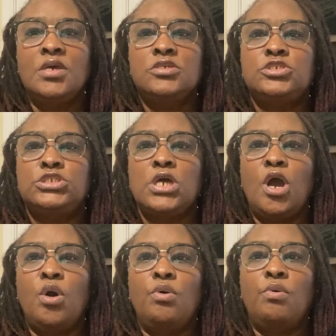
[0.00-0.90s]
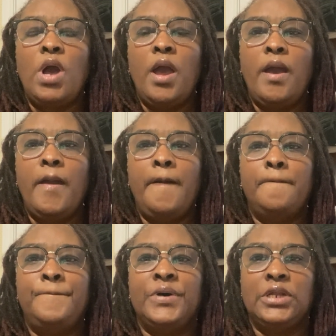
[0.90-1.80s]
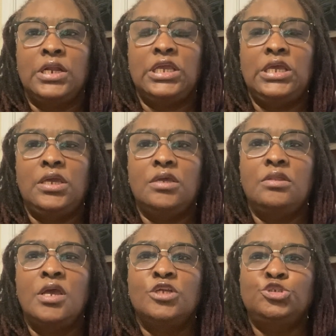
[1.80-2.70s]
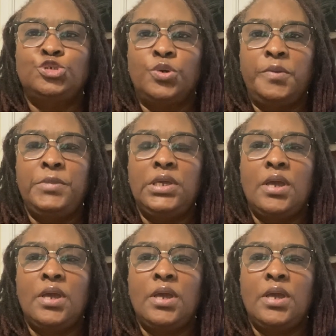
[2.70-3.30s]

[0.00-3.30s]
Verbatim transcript: So but again, join me.